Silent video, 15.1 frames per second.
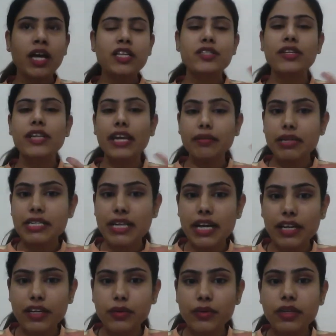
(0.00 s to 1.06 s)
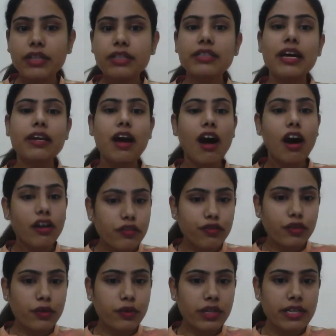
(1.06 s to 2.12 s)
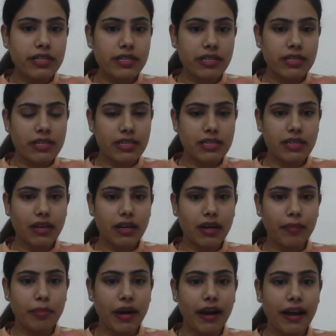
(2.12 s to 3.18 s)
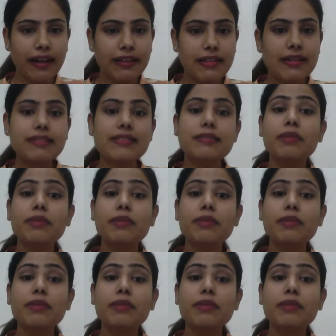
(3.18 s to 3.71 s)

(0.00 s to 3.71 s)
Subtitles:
So let me tell you that there are a few reasons behind this,